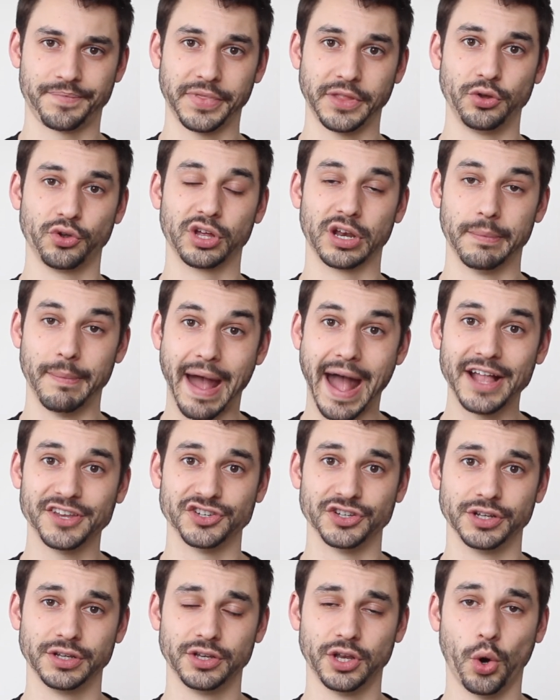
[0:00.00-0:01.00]
You can
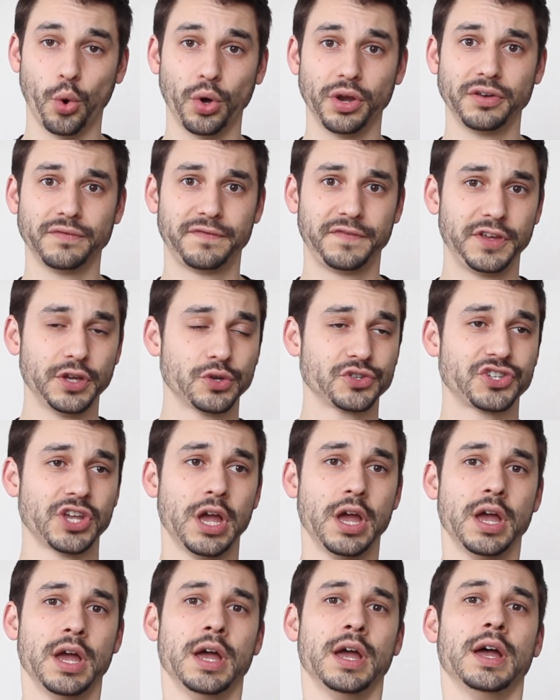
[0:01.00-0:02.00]
imagine. No one feels
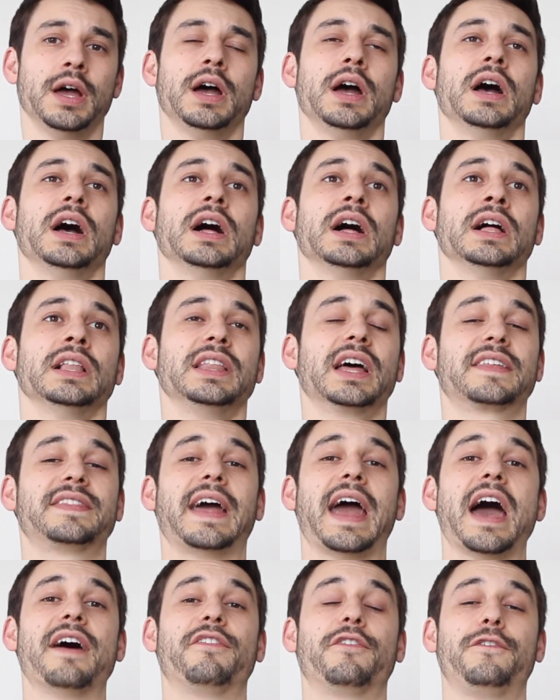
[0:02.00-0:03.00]
like
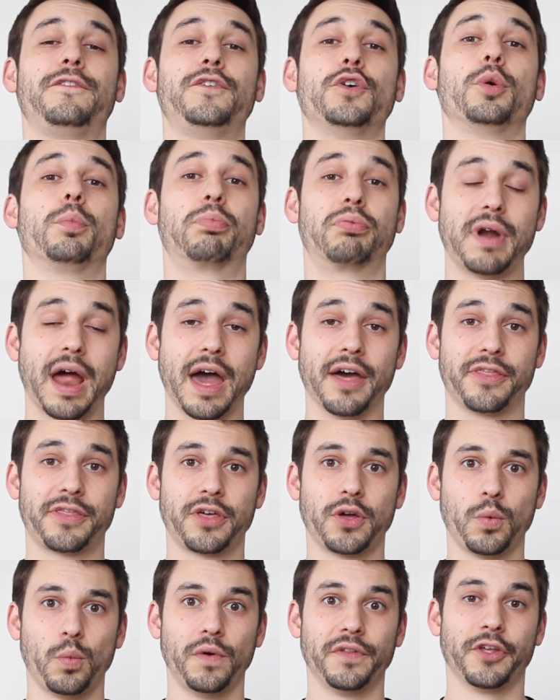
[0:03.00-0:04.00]
they have a full
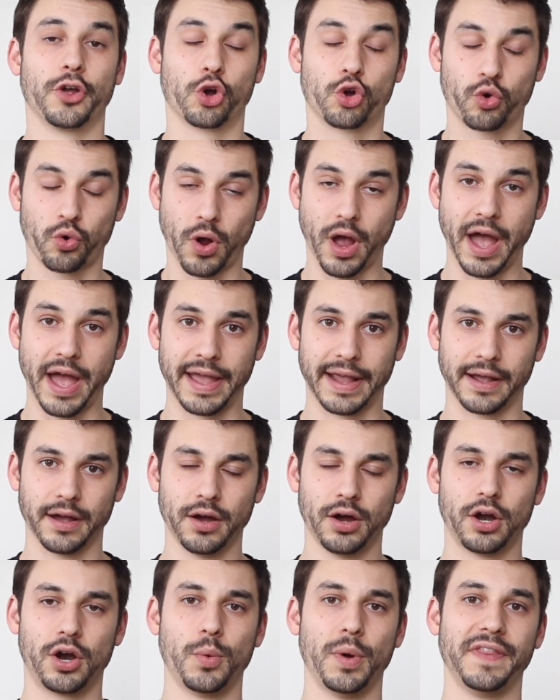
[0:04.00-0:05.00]
breath when they're crying
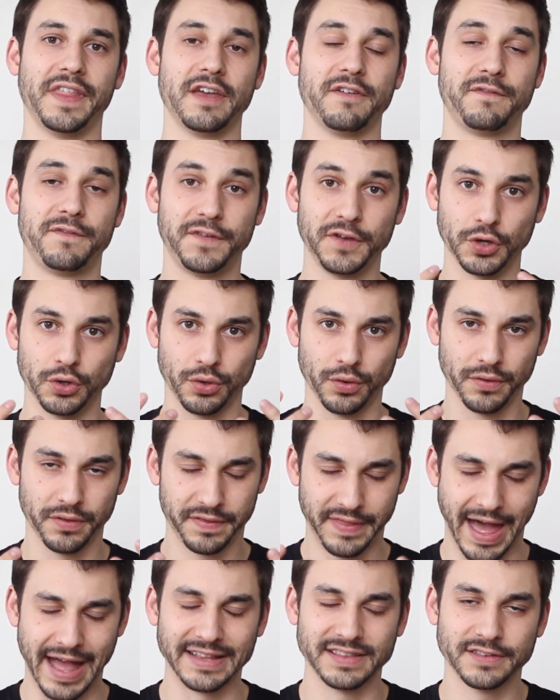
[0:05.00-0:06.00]
or when they feel
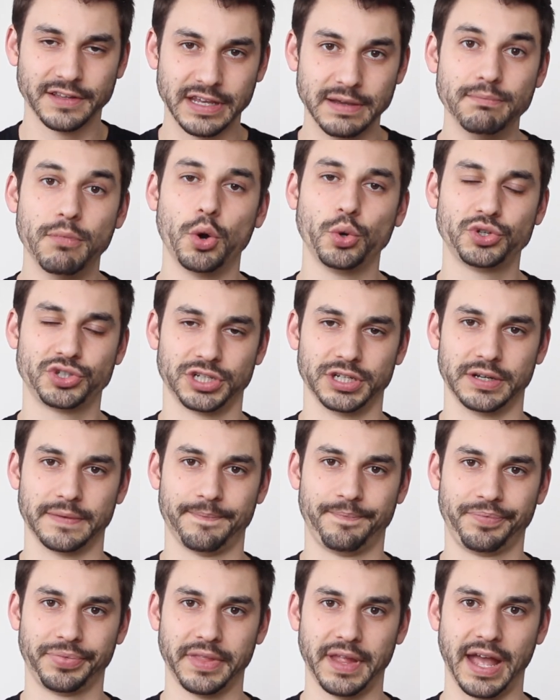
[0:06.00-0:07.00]
that
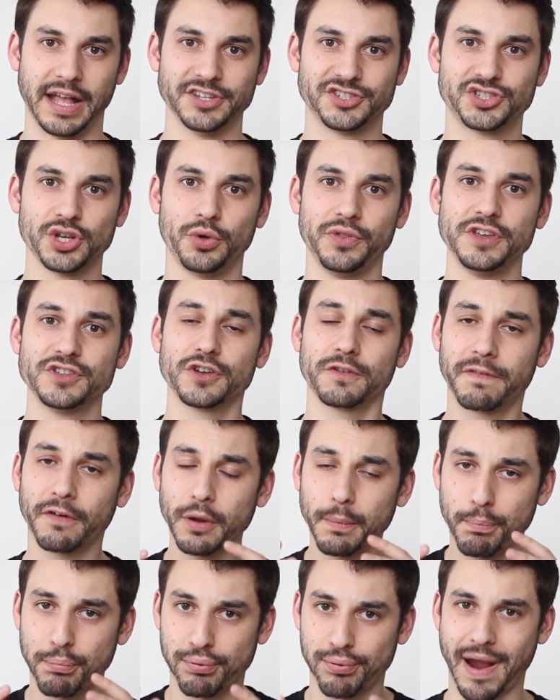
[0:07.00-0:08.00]
emotion. And so these are
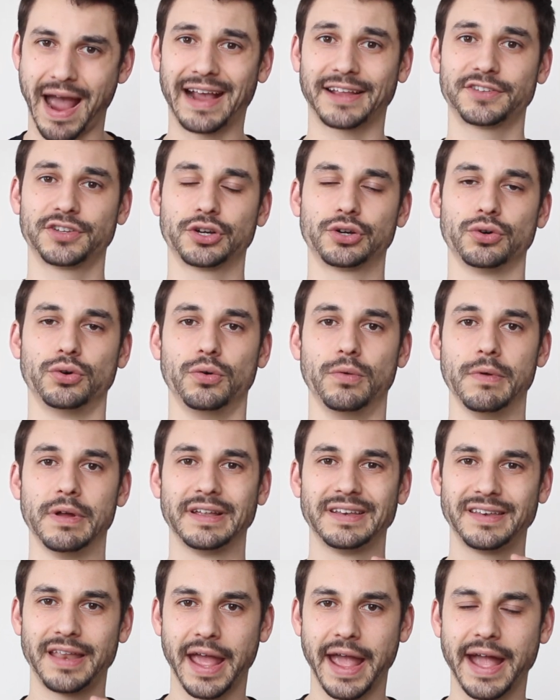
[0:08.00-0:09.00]
very practical,
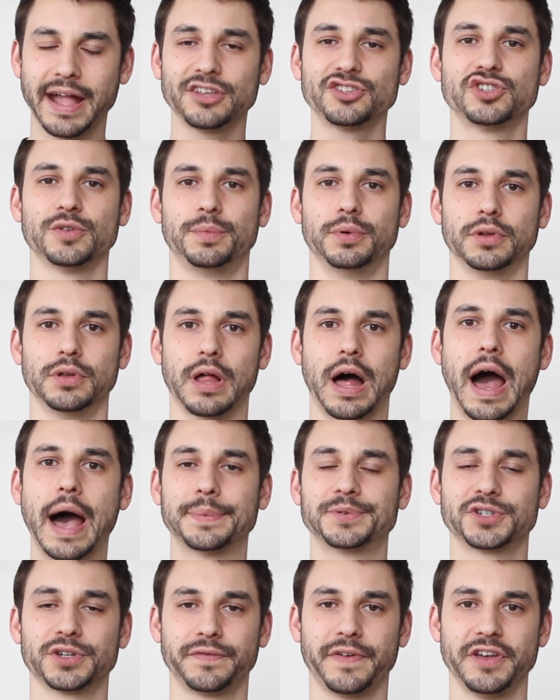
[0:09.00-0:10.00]
tangible
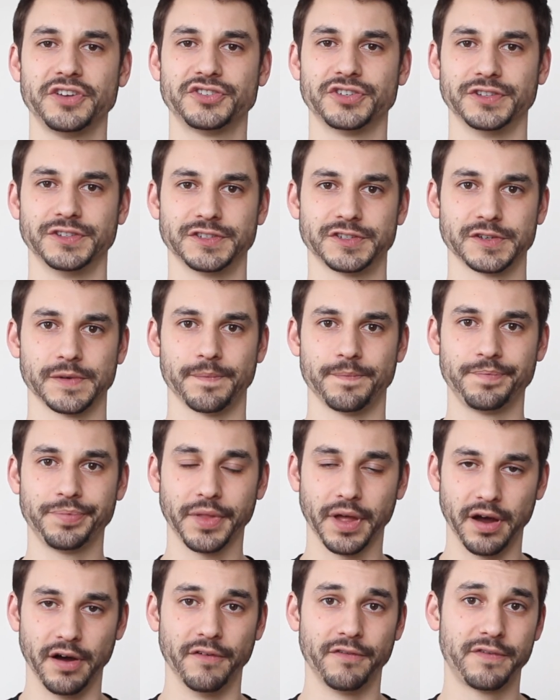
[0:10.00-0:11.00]
observations
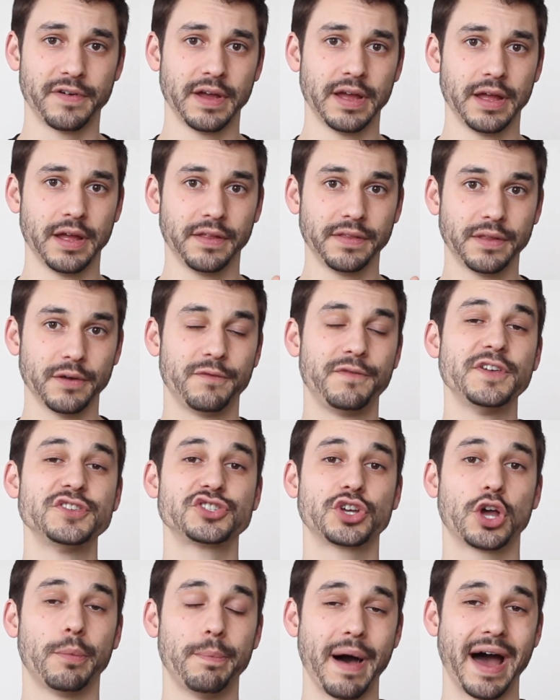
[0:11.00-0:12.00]
of the
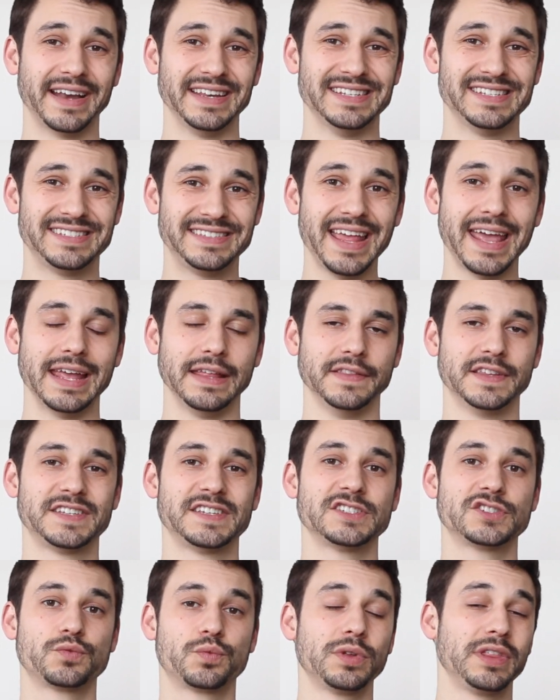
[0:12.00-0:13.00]
physical body state.
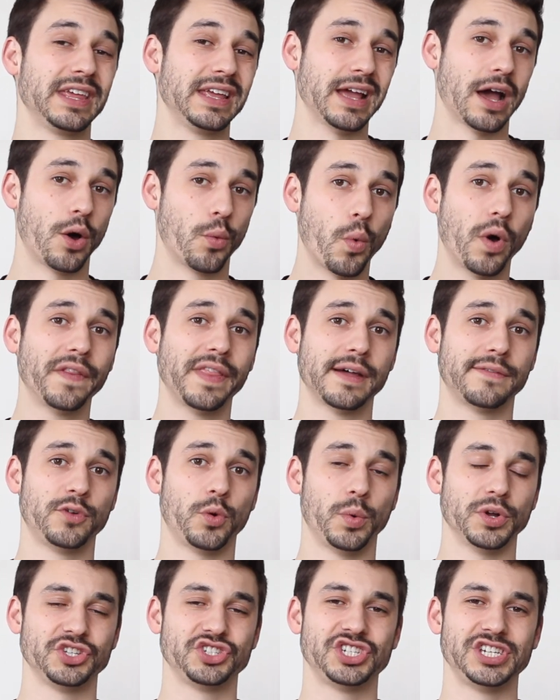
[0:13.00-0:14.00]
This is really on one
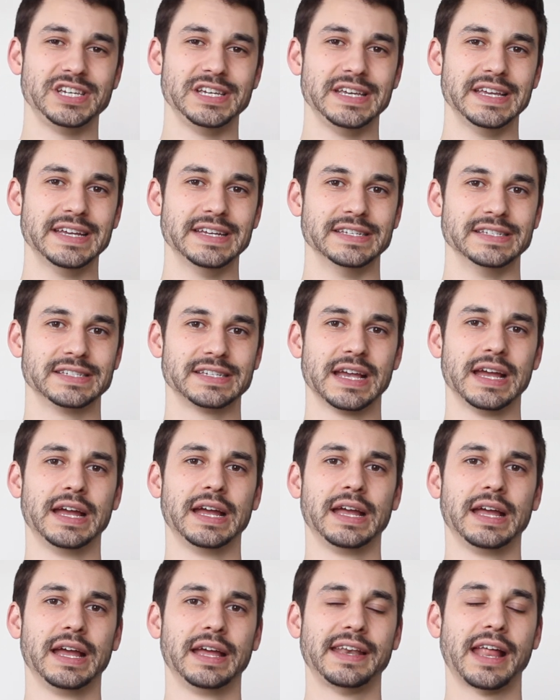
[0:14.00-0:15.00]
level what qi is.
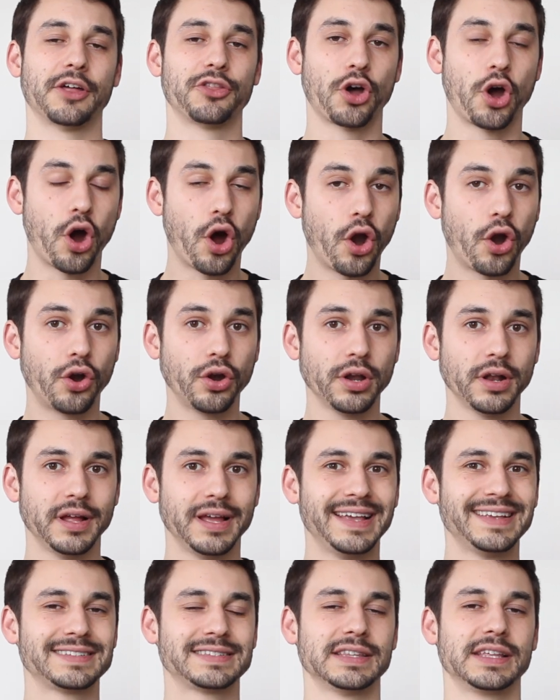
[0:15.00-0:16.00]
Now the heart
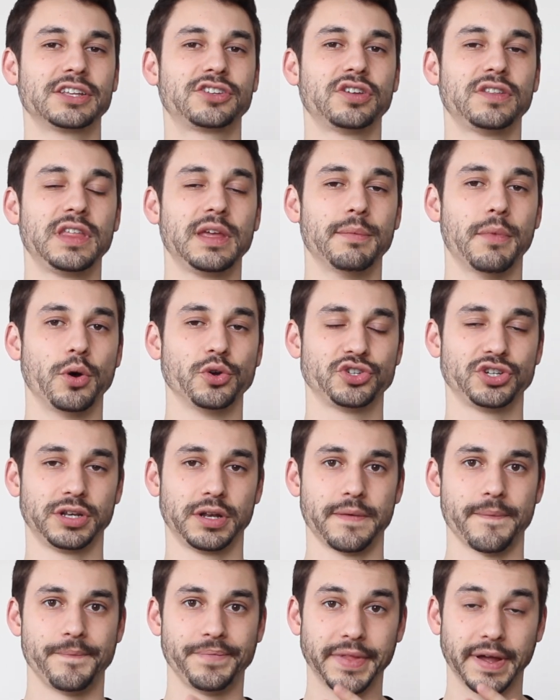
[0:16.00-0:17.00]
is linked to the
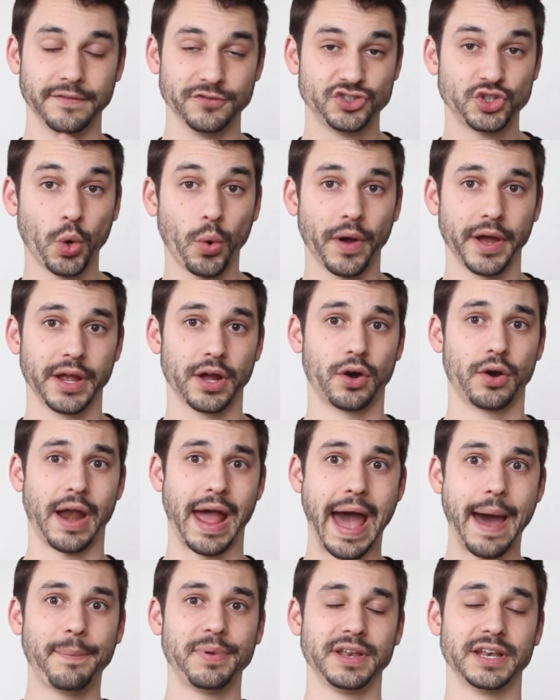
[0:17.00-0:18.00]
emotion of joy or
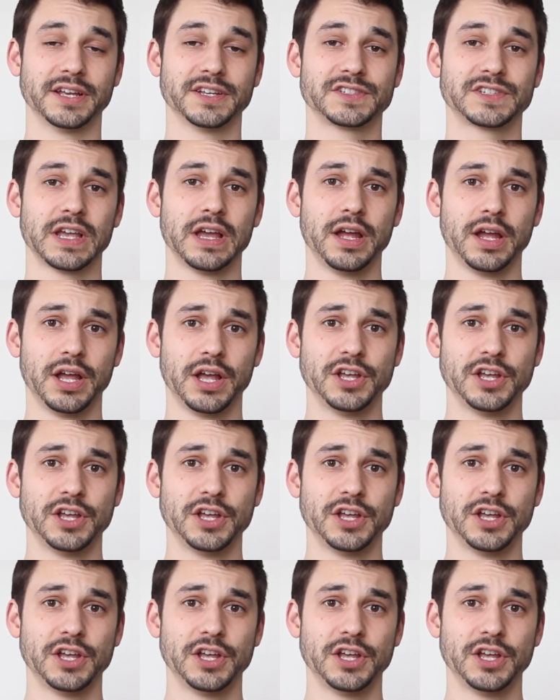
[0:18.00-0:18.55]
happiness.